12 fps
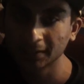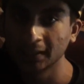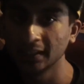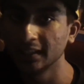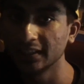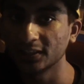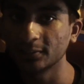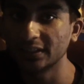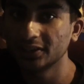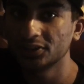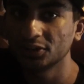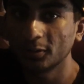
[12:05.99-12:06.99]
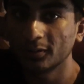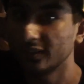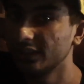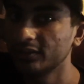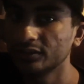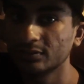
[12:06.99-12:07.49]
You know, making joke
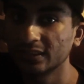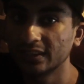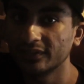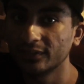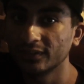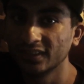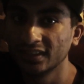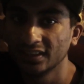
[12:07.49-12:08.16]
videos, whatever.